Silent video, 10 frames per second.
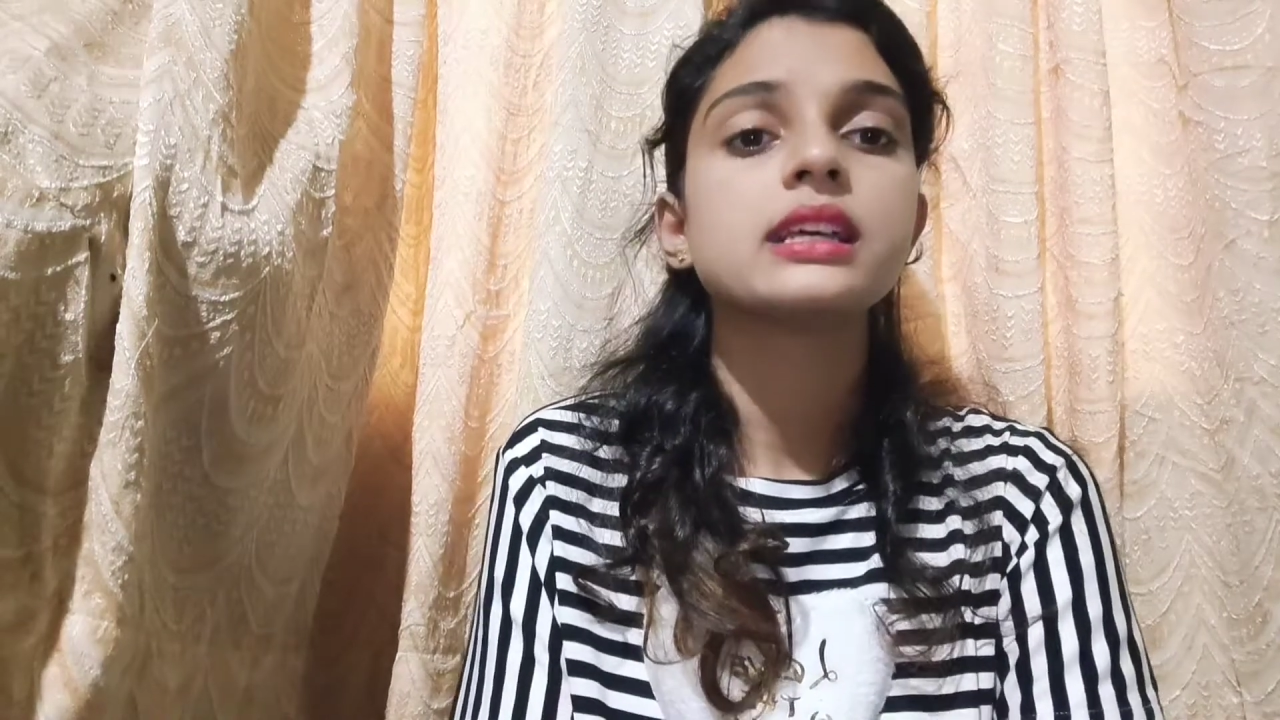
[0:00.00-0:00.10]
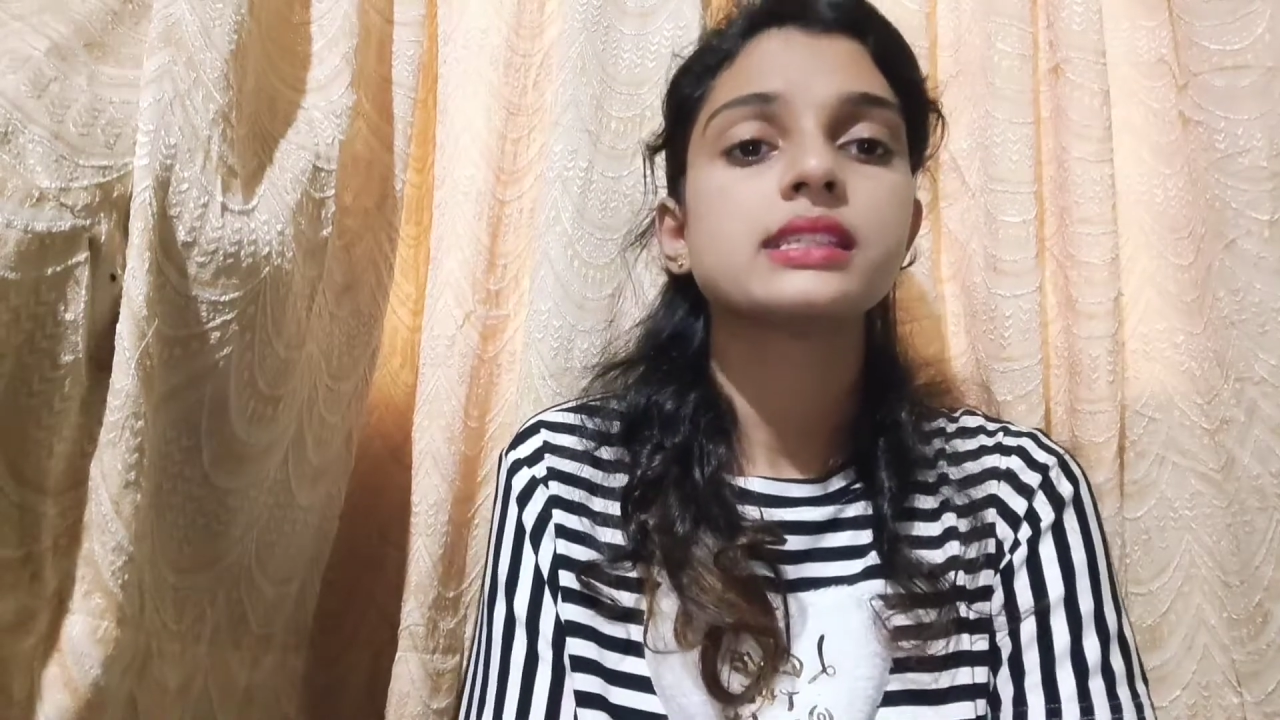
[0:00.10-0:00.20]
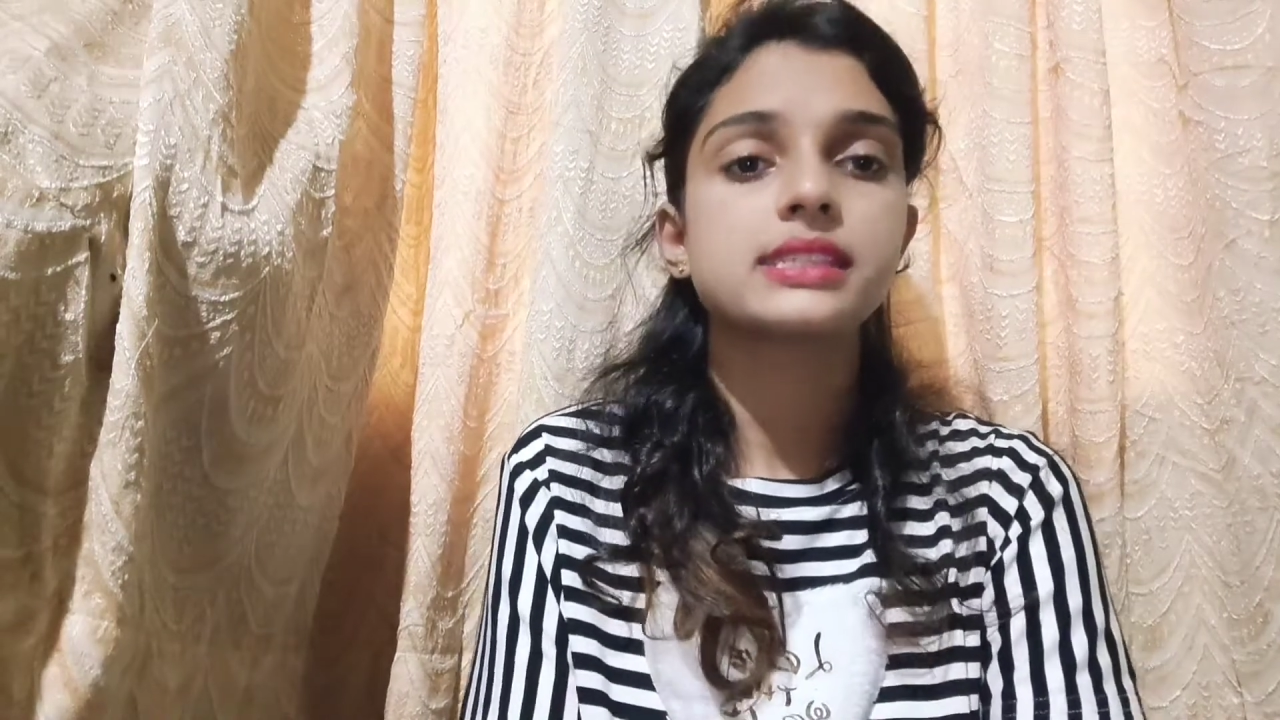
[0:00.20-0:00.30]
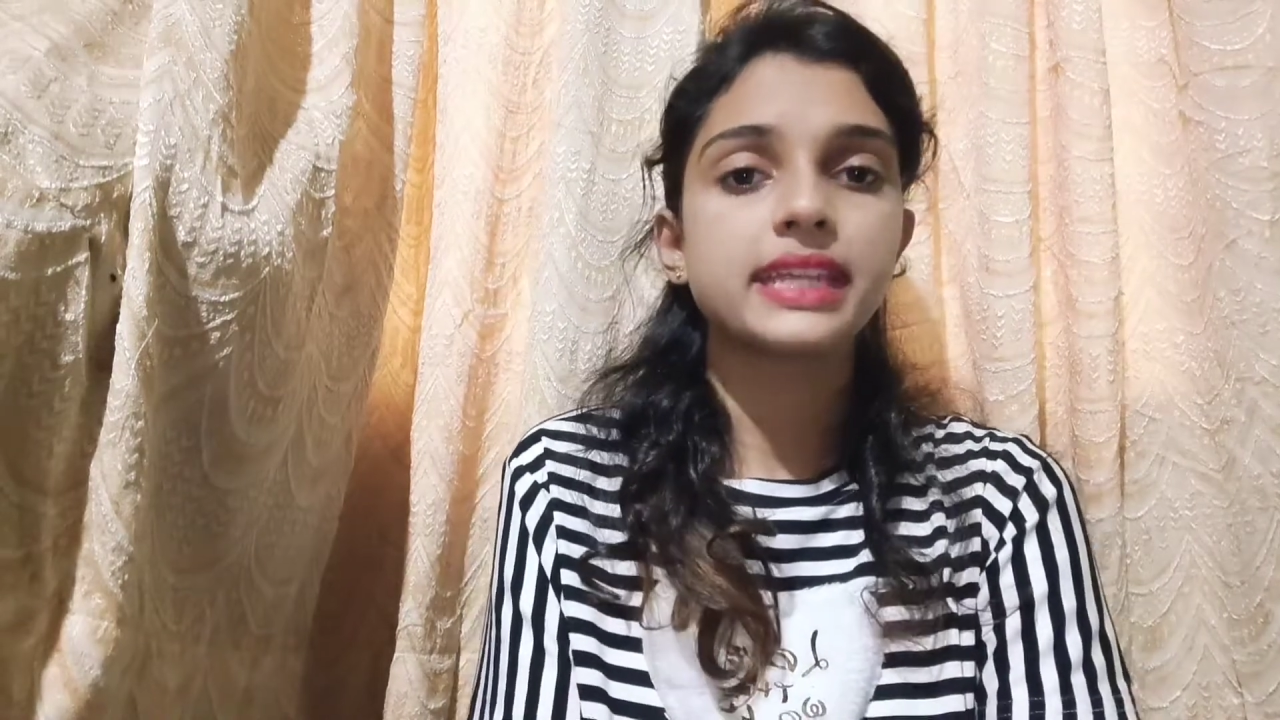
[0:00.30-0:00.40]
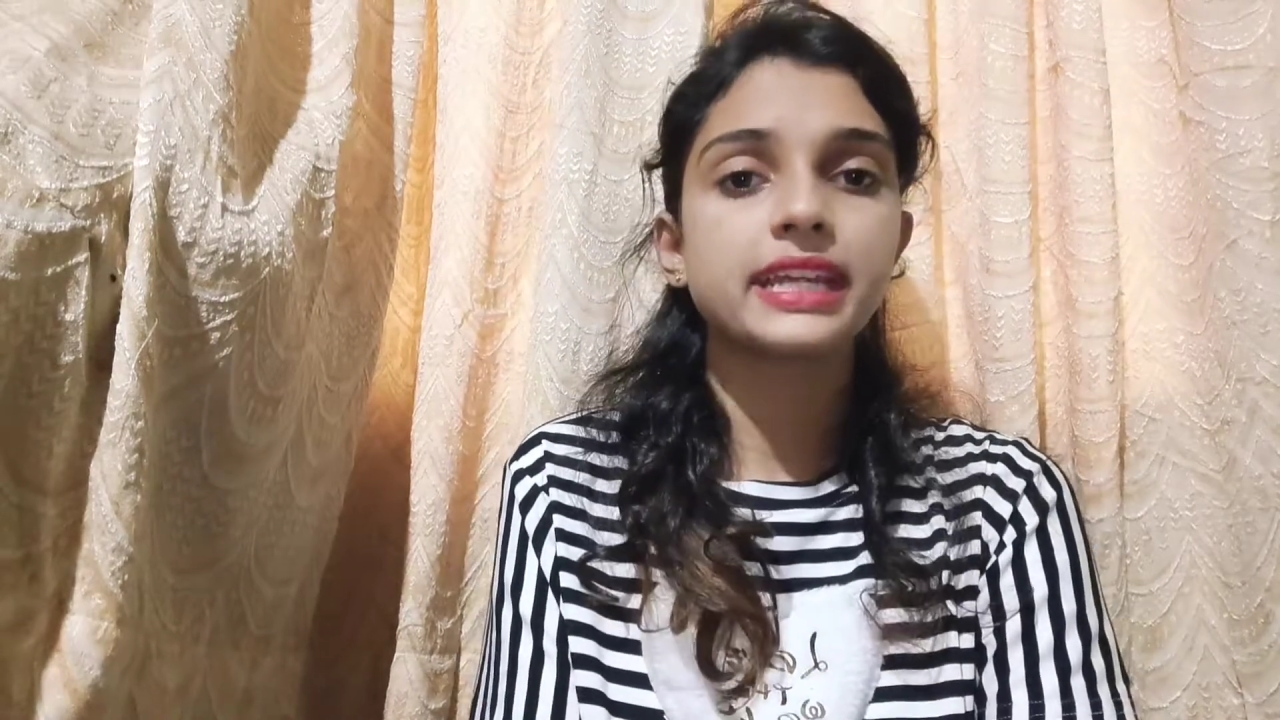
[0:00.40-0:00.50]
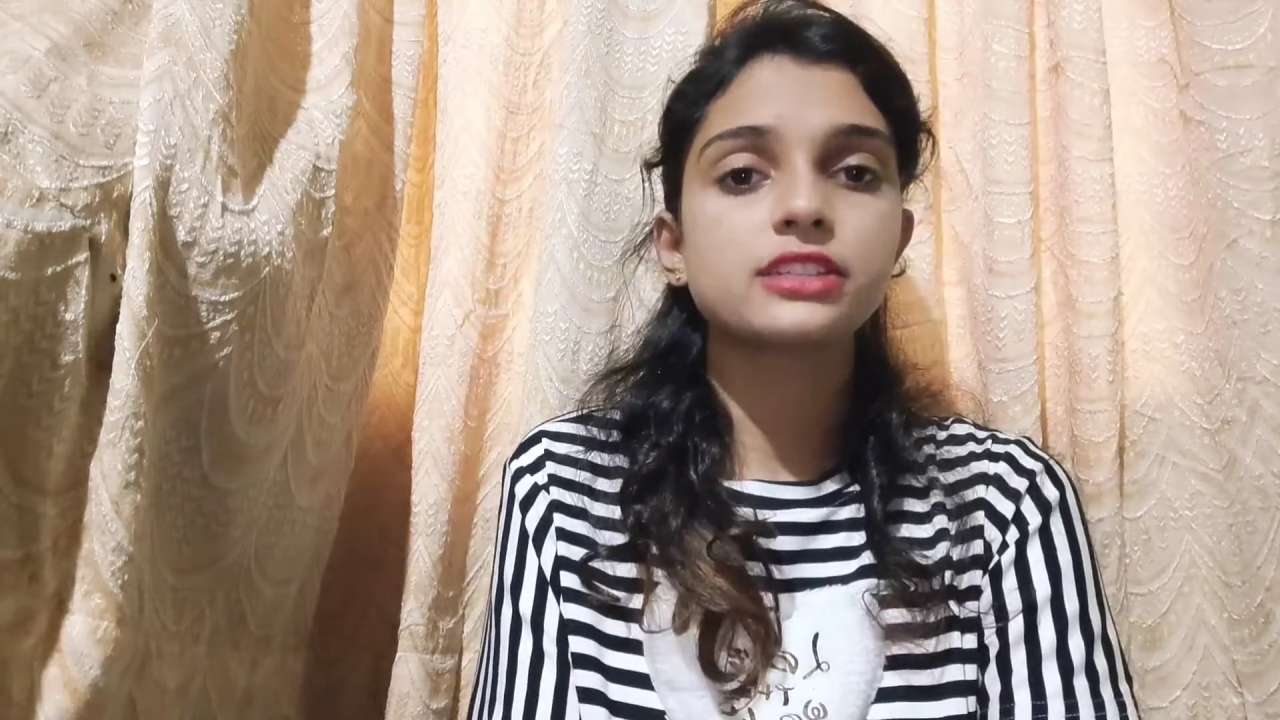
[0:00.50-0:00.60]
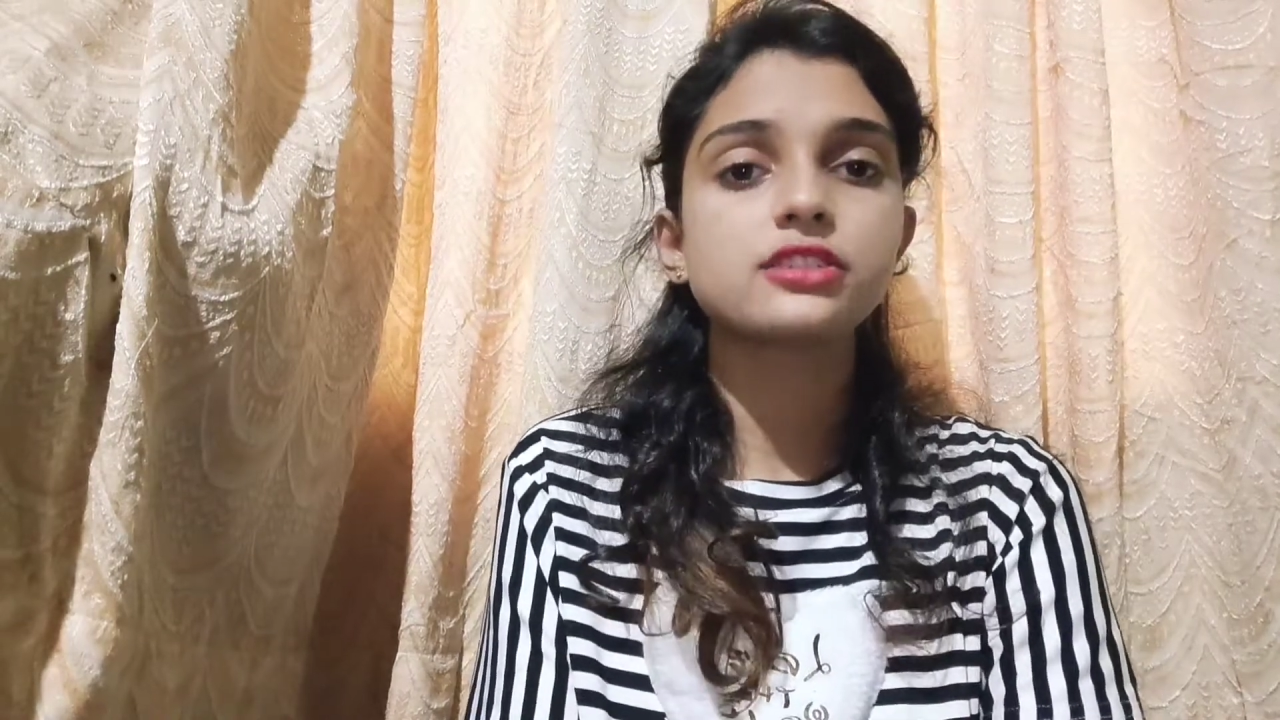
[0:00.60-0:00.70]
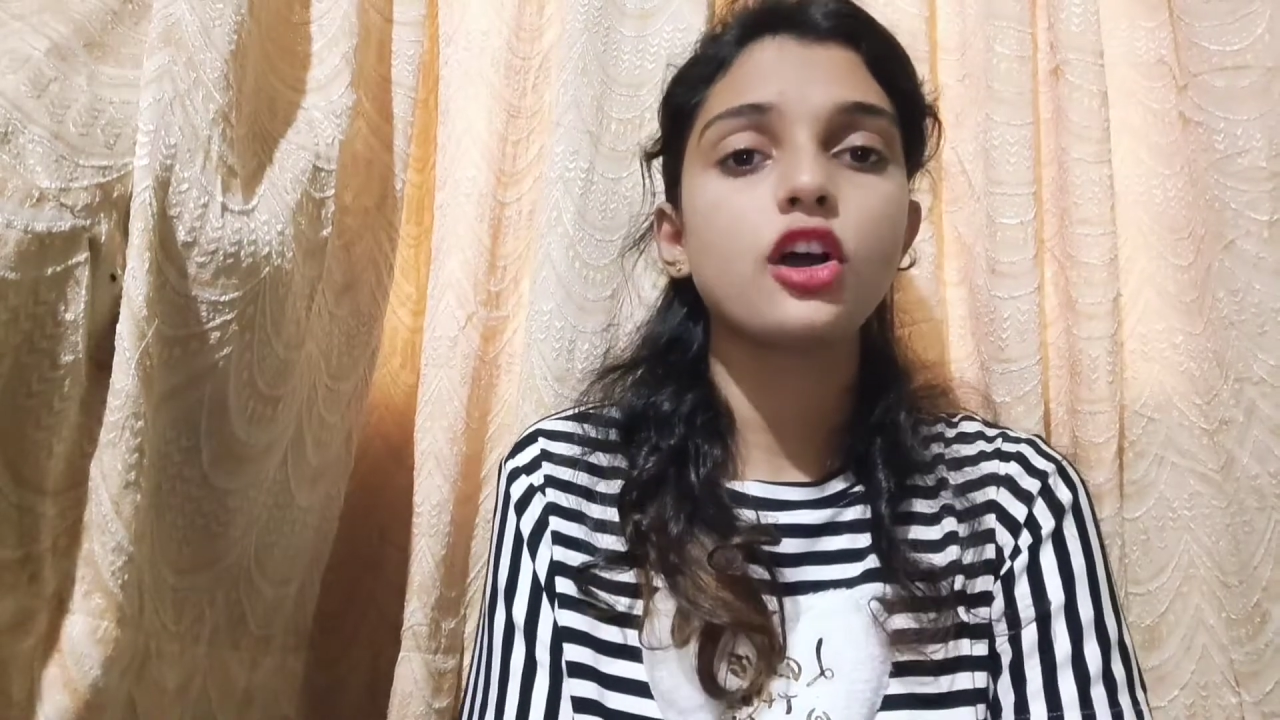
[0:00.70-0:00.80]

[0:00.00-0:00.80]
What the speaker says: states